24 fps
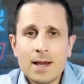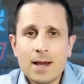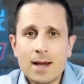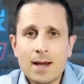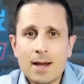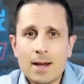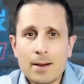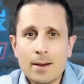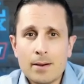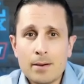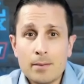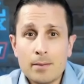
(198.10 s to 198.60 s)

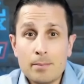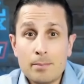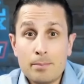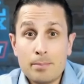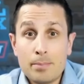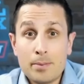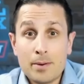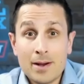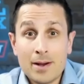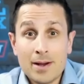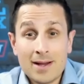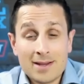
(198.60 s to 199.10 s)

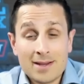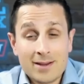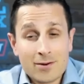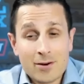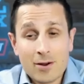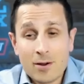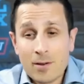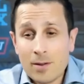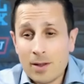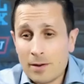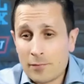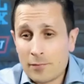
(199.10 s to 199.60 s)
But you're
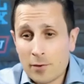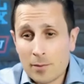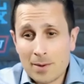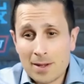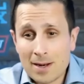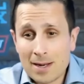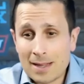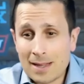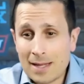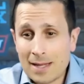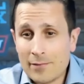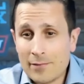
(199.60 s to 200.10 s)
all in for
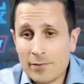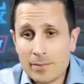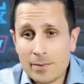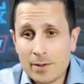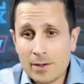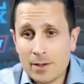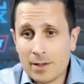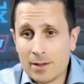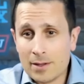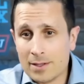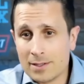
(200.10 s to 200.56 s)
about 11 million,